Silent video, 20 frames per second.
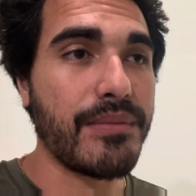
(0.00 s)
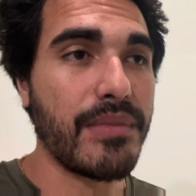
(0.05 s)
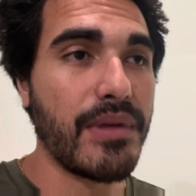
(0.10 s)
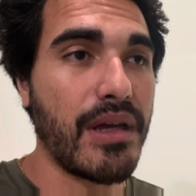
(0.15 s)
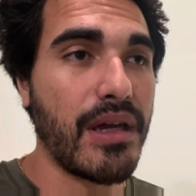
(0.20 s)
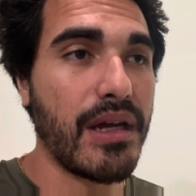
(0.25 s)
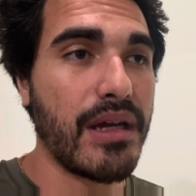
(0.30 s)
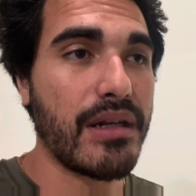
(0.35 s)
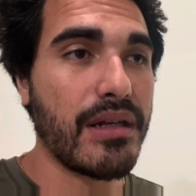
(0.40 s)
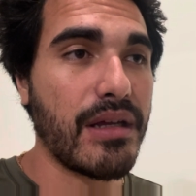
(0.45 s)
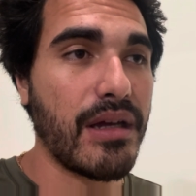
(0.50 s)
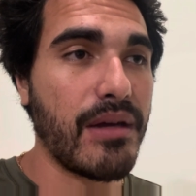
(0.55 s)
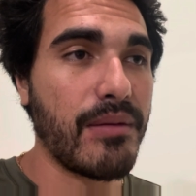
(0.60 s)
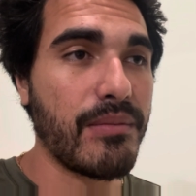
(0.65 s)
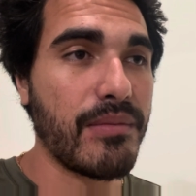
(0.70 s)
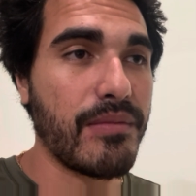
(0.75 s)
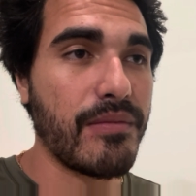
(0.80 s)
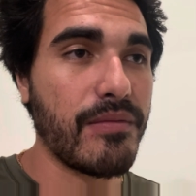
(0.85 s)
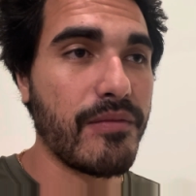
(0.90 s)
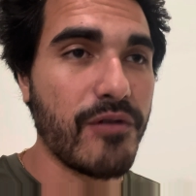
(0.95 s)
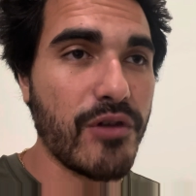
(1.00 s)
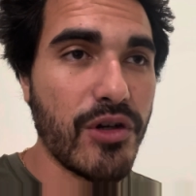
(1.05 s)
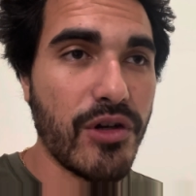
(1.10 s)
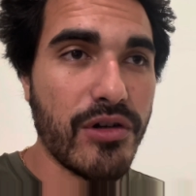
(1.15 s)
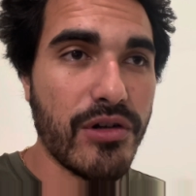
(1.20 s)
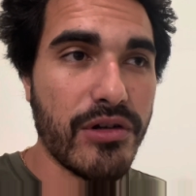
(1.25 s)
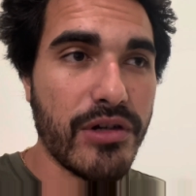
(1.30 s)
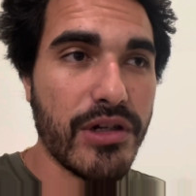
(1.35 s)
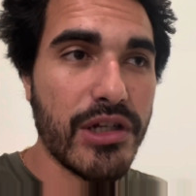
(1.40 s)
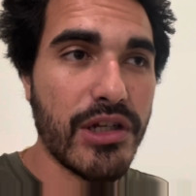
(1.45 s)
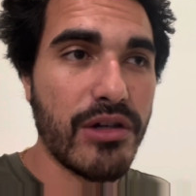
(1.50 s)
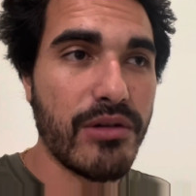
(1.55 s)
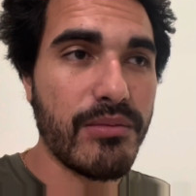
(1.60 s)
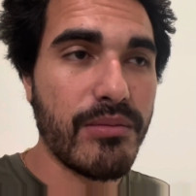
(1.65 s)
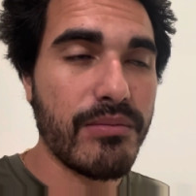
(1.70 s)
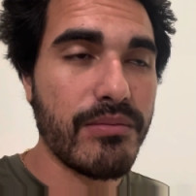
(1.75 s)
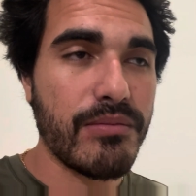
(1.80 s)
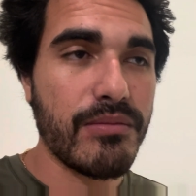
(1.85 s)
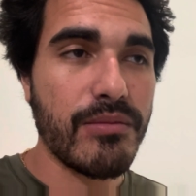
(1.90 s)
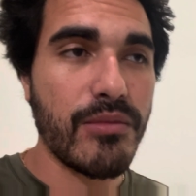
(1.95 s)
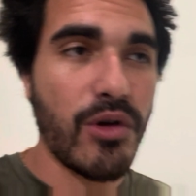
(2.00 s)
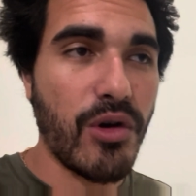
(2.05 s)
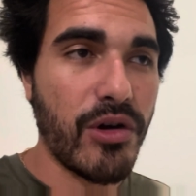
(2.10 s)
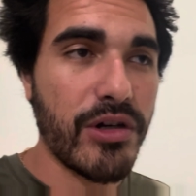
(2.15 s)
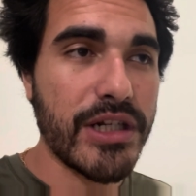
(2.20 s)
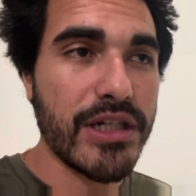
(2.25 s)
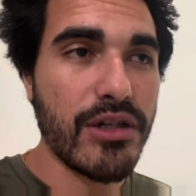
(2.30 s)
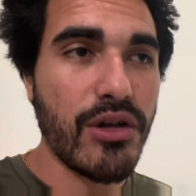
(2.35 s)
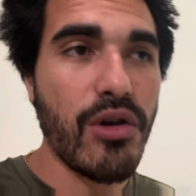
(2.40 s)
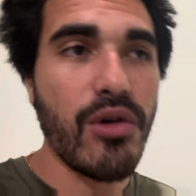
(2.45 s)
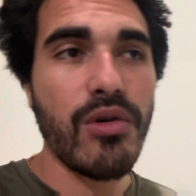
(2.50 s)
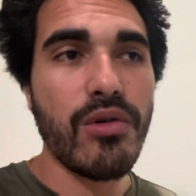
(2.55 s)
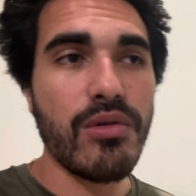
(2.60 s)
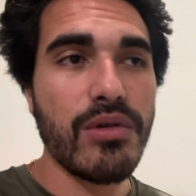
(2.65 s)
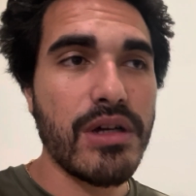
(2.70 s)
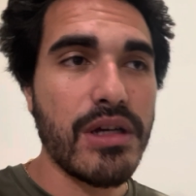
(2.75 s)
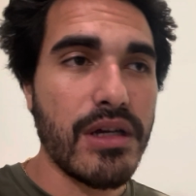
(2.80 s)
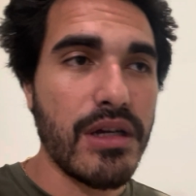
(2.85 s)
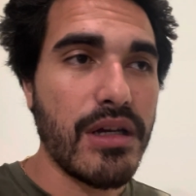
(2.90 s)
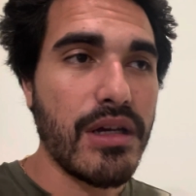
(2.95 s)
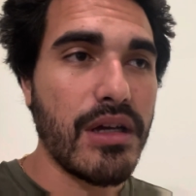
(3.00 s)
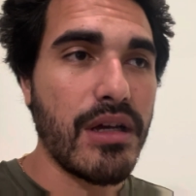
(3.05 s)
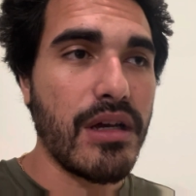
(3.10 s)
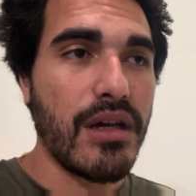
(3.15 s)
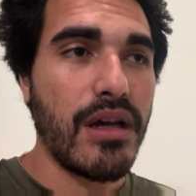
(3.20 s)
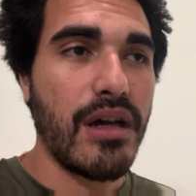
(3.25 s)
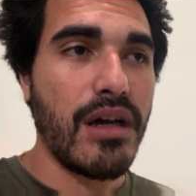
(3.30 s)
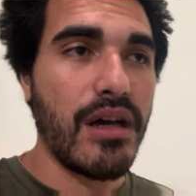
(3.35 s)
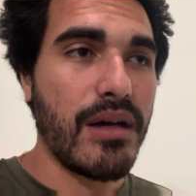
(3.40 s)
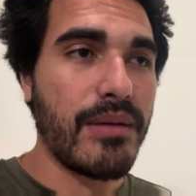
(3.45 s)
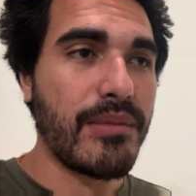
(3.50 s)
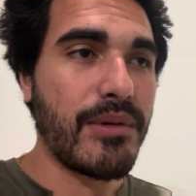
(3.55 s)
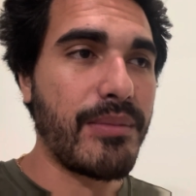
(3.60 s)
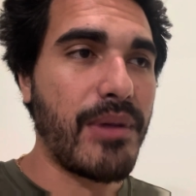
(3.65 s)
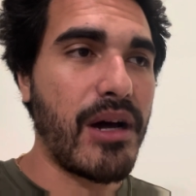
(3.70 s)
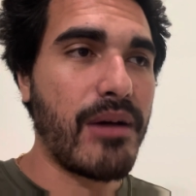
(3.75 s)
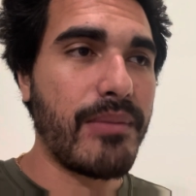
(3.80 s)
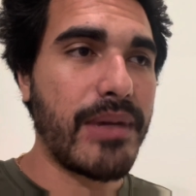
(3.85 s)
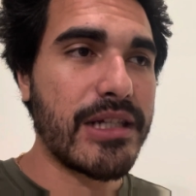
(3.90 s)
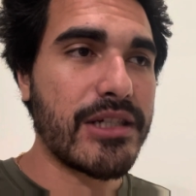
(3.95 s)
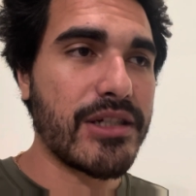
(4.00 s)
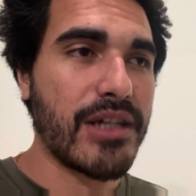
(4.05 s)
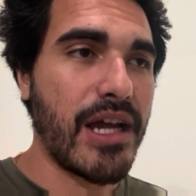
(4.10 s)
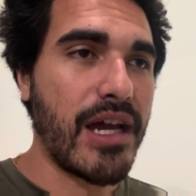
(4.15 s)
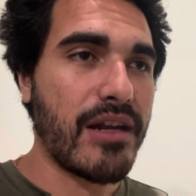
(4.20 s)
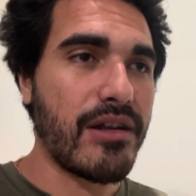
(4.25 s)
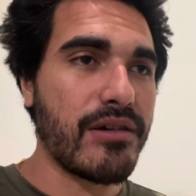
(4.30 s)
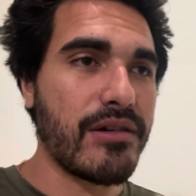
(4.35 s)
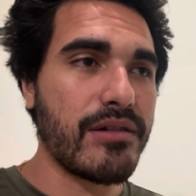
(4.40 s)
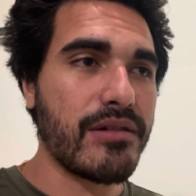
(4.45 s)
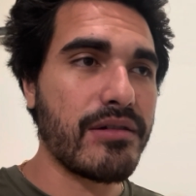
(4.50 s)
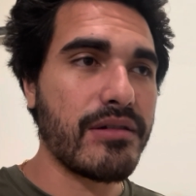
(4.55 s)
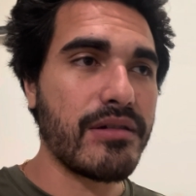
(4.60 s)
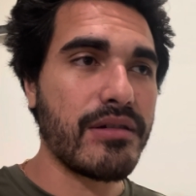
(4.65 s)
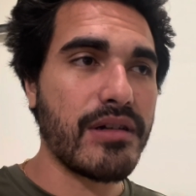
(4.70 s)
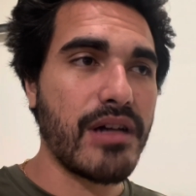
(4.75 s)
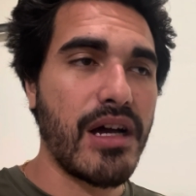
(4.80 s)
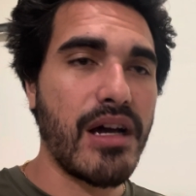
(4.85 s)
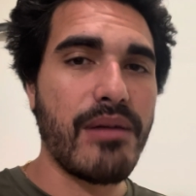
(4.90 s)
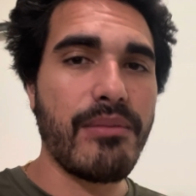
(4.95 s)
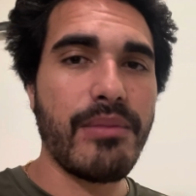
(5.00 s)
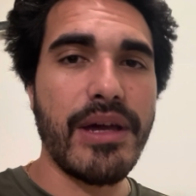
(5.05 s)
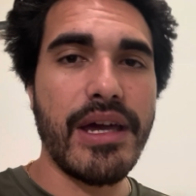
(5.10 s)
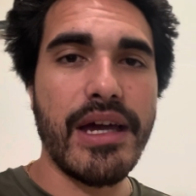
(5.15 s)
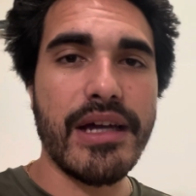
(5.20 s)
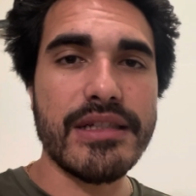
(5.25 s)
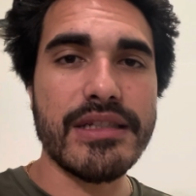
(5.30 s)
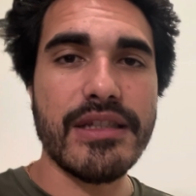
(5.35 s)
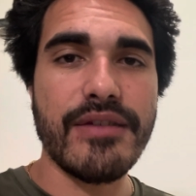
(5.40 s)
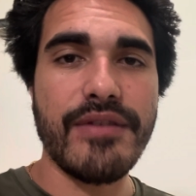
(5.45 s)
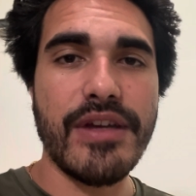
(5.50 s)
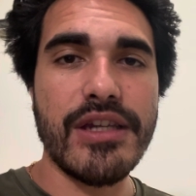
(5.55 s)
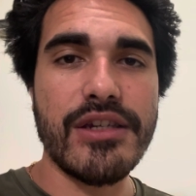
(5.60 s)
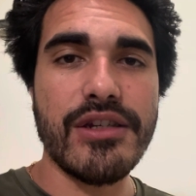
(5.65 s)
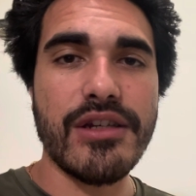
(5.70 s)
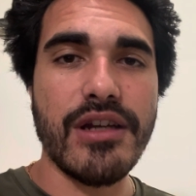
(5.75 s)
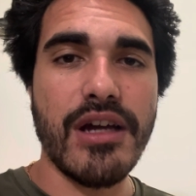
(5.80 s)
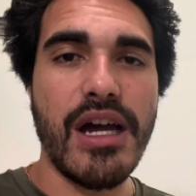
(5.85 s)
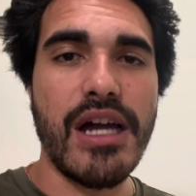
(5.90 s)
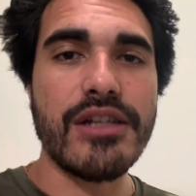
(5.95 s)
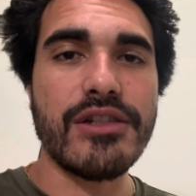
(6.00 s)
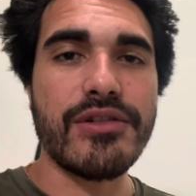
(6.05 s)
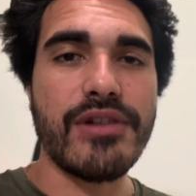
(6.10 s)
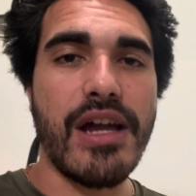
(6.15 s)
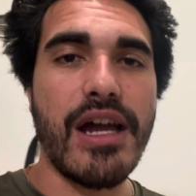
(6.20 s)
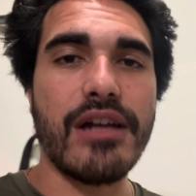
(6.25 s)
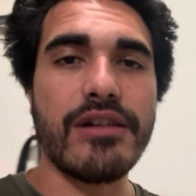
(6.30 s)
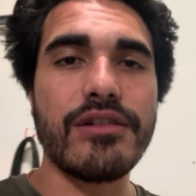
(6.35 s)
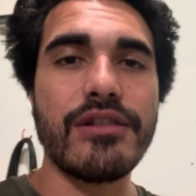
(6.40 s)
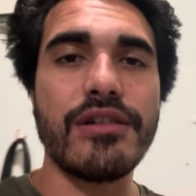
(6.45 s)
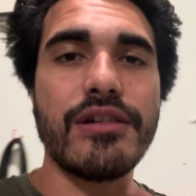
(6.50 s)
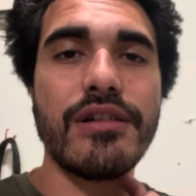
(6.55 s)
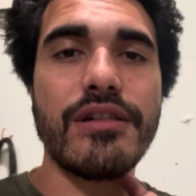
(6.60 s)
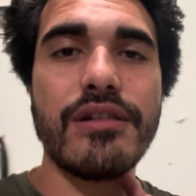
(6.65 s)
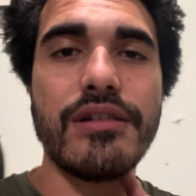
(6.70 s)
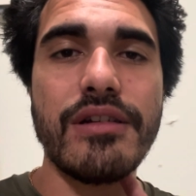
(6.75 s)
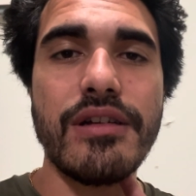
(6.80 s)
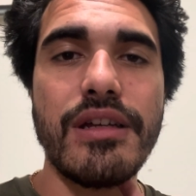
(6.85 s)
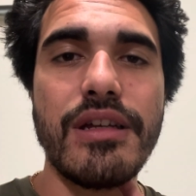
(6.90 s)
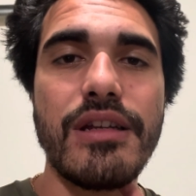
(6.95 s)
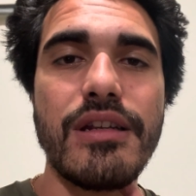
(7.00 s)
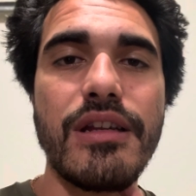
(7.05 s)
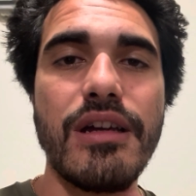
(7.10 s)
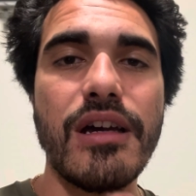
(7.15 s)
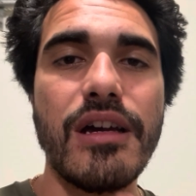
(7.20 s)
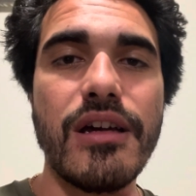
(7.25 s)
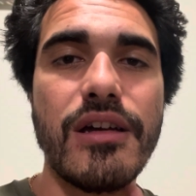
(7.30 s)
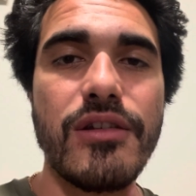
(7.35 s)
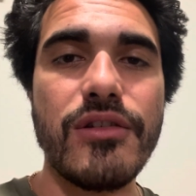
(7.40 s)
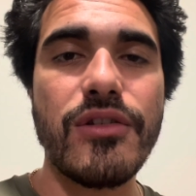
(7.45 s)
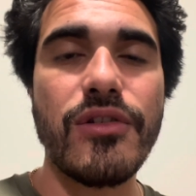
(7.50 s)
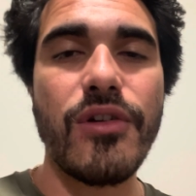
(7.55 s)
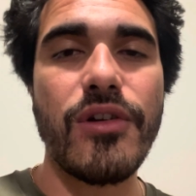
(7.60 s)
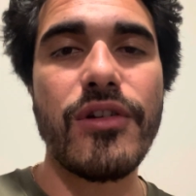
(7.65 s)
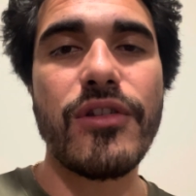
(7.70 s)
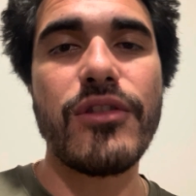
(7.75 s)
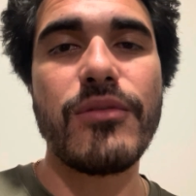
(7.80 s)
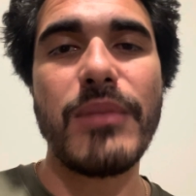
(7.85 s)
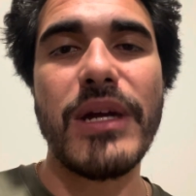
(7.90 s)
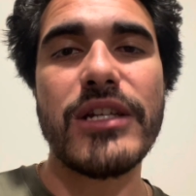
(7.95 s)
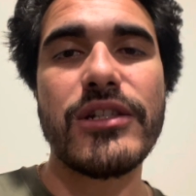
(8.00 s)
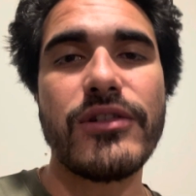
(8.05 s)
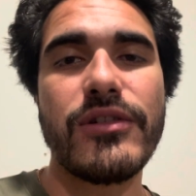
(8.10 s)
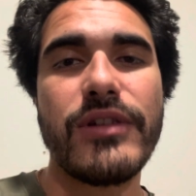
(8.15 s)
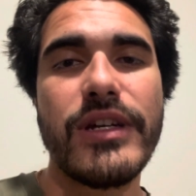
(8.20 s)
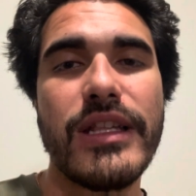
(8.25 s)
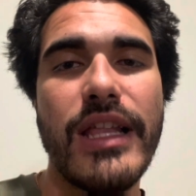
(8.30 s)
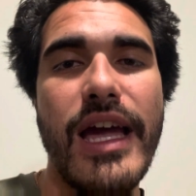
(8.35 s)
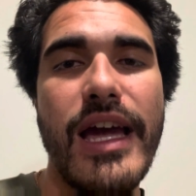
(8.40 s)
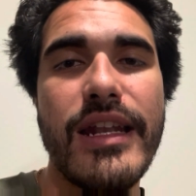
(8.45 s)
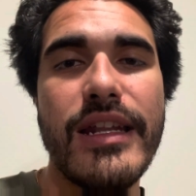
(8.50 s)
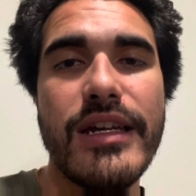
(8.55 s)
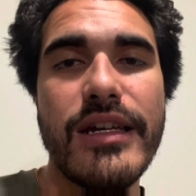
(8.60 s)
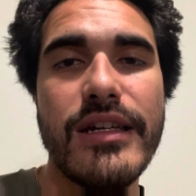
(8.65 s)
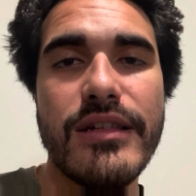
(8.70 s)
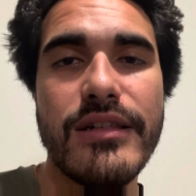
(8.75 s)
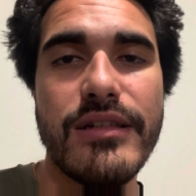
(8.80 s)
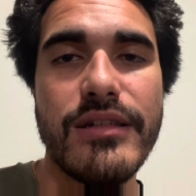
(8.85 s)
And if you don't already know about my channel, I'm an excavation contractor in North Metro Atlanta.